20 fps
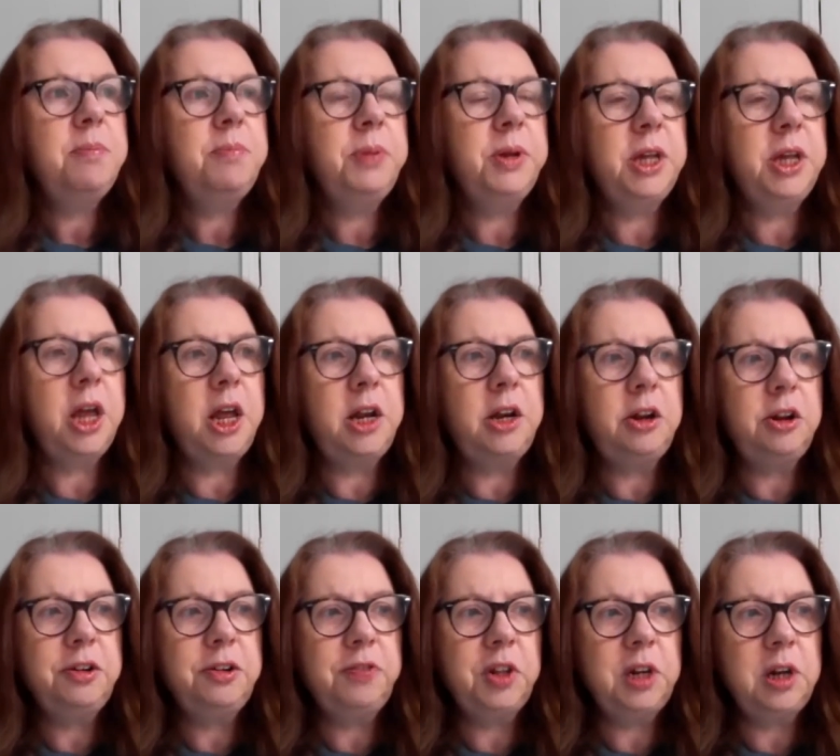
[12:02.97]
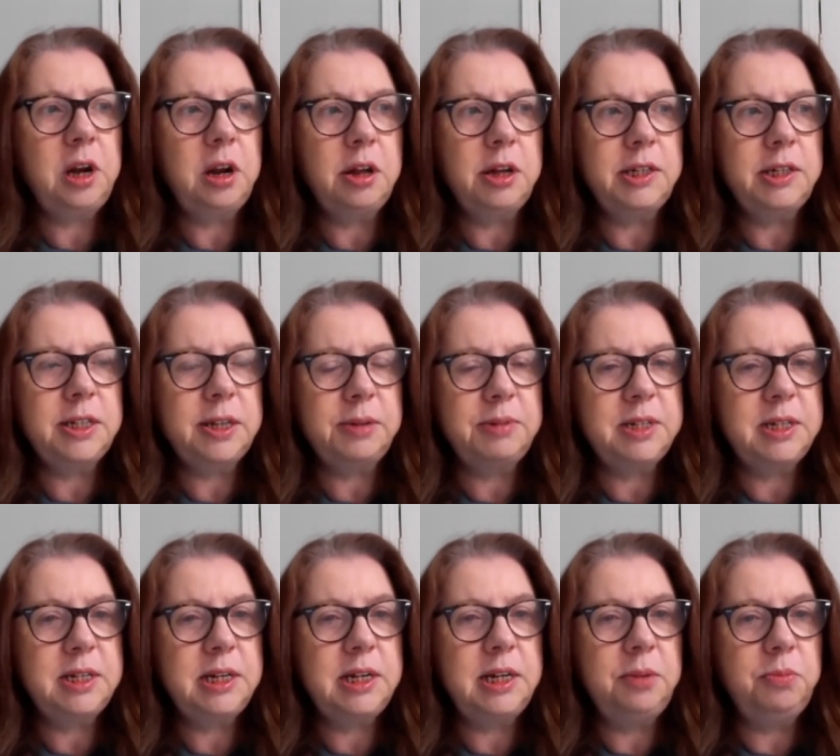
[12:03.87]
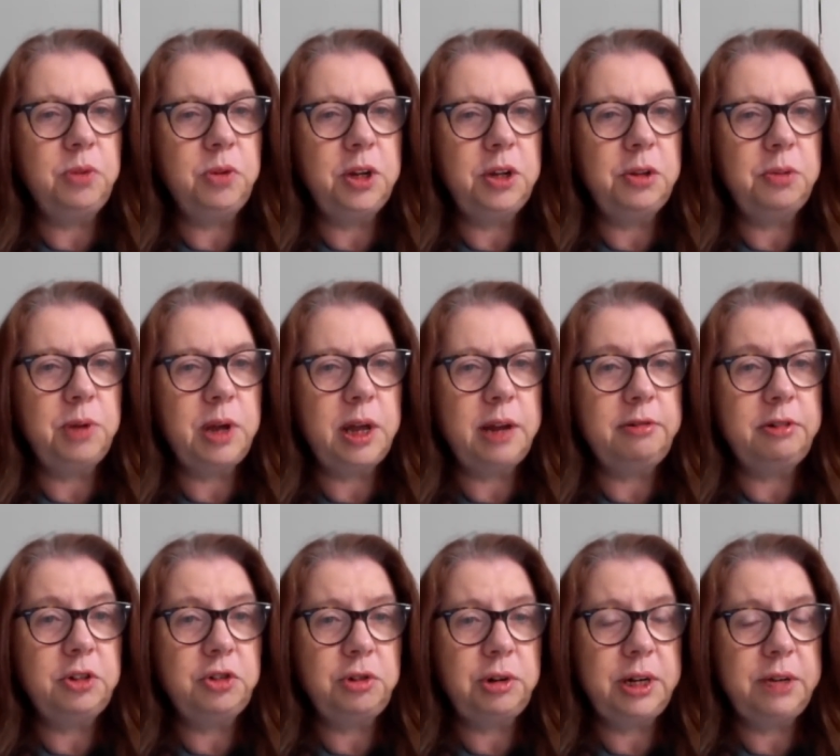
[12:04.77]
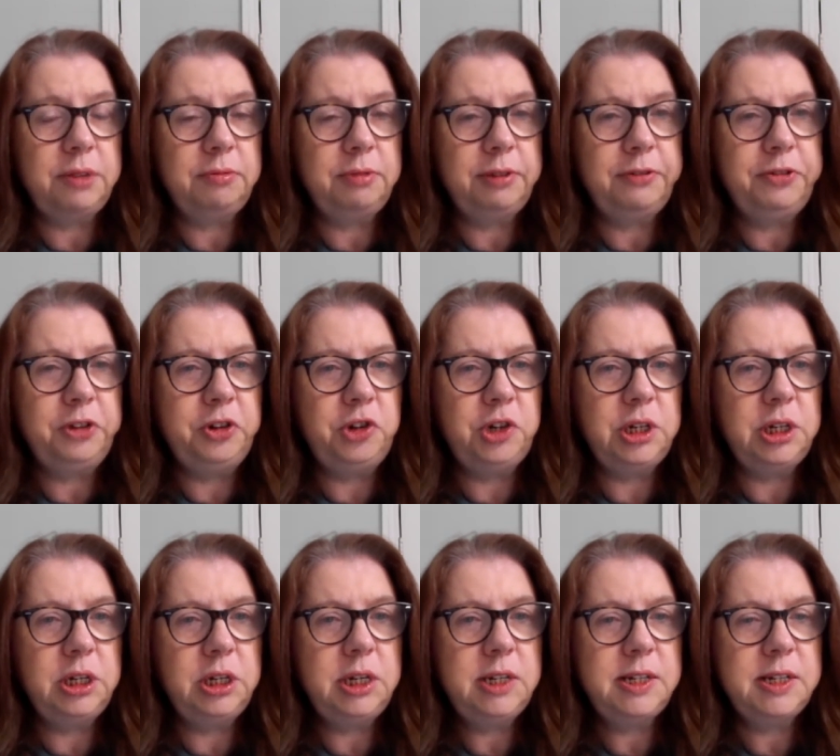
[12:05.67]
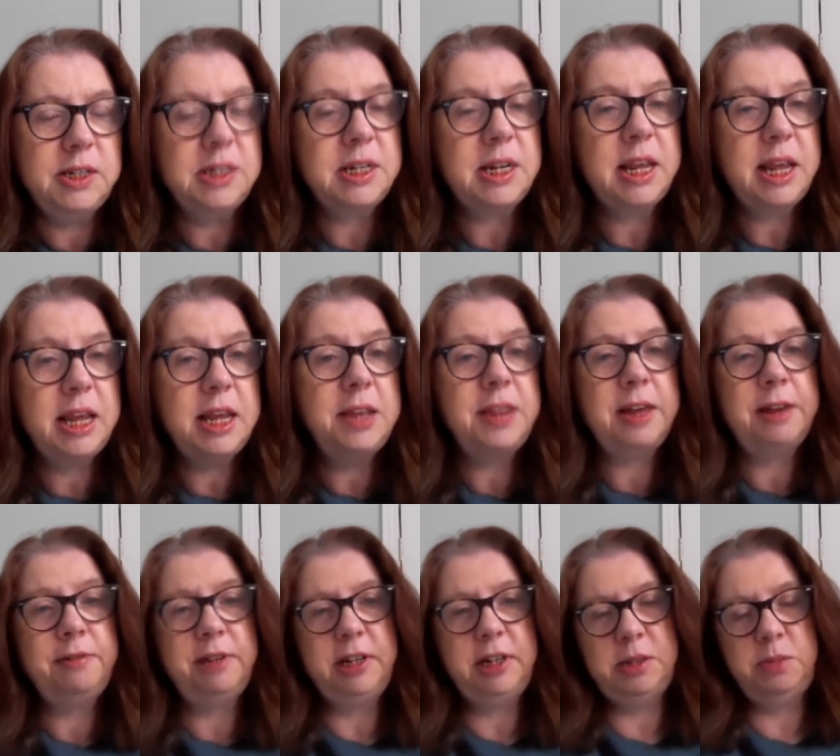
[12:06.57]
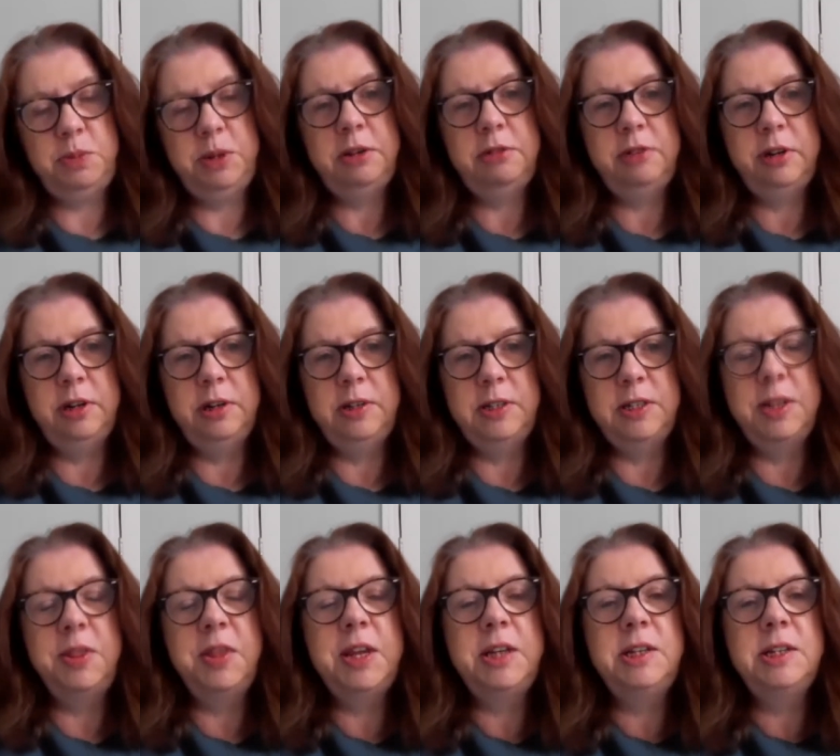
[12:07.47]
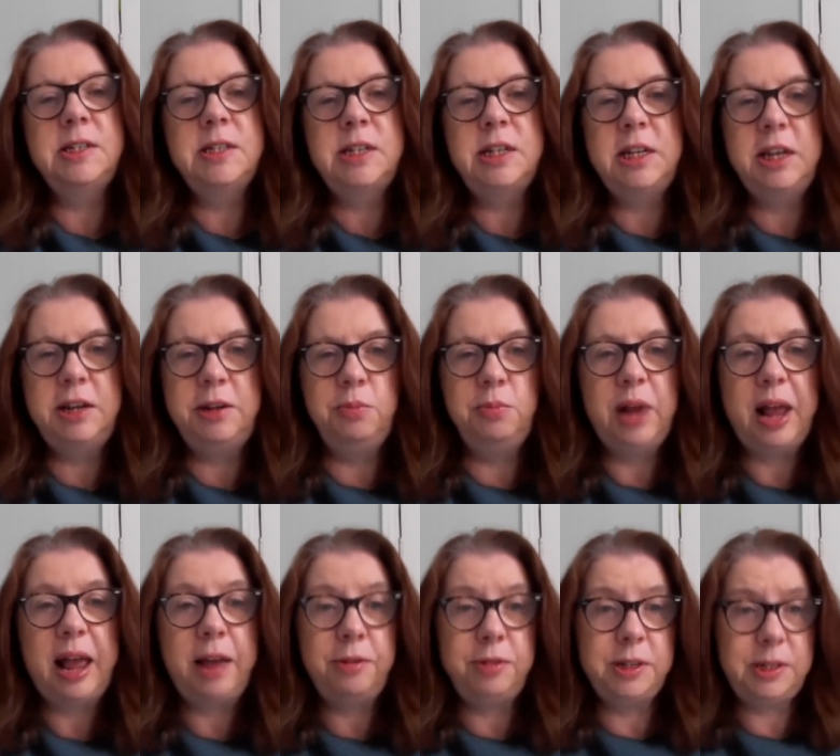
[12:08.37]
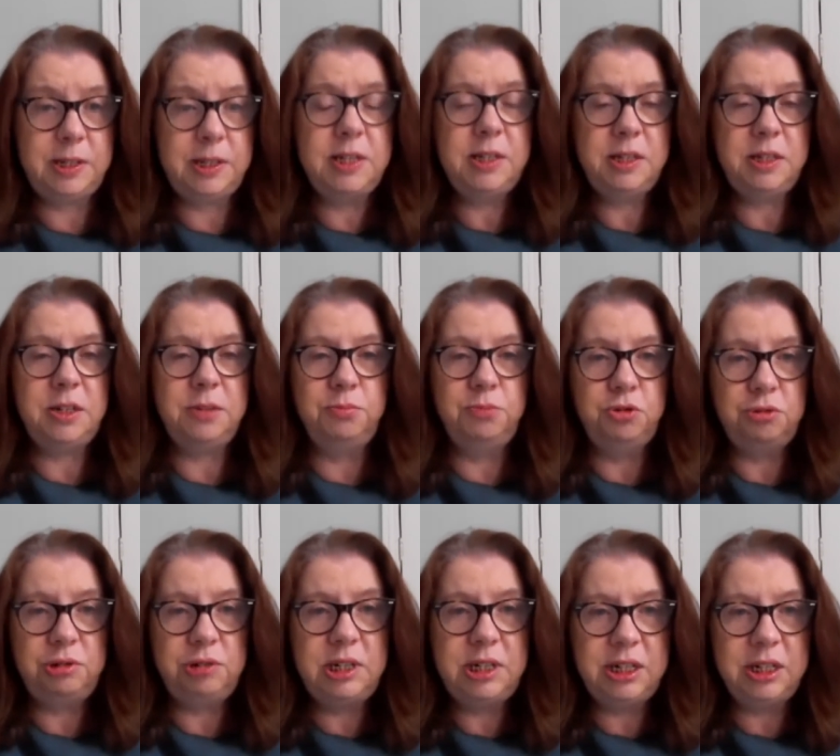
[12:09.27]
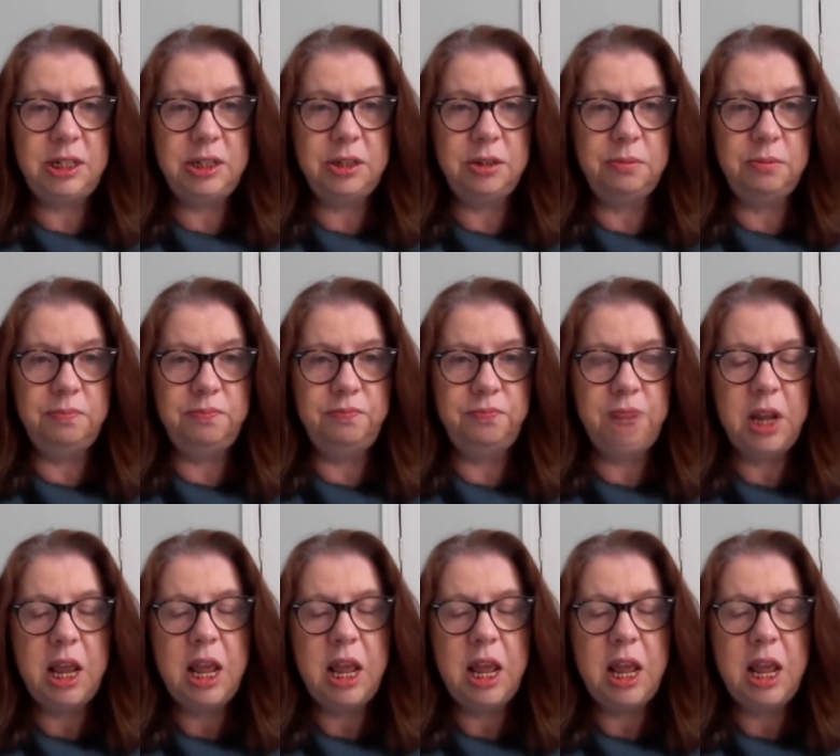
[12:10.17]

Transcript: But a lot of the clients I was dealing with were Eritrean refugees, and to hear their experience and then seeing how the system treated them.